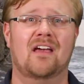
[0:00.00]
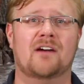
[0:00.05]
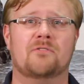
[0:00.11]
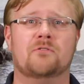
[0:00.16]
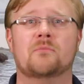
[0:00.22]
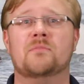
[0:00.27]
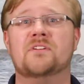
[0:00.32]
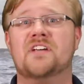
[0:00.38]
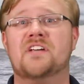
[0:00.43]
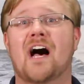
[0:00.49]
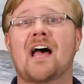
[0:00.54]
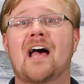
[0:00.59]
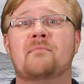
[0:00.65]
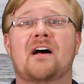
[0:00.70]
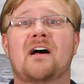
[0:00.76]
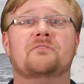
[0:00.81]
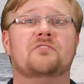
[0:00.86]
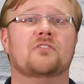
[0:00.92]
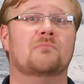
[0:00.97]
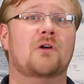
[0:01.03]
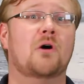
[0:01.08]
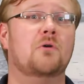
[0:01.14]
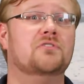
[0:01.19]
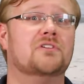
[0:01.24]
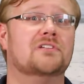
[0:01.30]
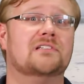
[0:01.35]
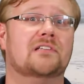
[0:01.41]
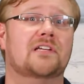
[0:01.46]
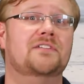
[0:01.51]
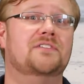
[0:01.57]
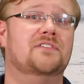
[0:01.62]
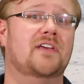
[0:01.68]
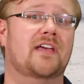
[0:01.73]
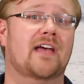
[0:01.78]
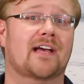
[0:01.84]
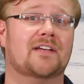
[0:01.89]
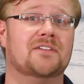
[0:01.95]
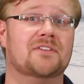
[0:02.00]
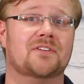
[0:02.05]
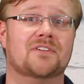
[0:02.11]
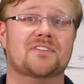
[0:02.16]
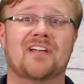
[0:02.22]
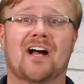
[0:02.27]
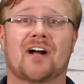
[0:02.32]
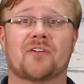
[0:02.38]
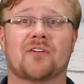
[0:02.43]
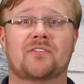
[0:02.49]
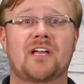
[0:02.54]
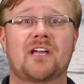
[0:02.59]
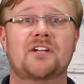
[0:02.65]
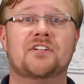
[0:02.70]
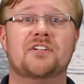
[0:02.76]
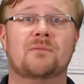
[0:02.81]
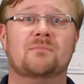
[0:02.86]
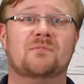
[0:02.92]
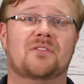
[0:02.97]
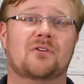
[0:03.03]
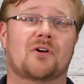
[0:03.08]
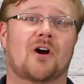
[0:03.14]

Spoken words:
And from the time after Moses leads the Exodus out of Egypt,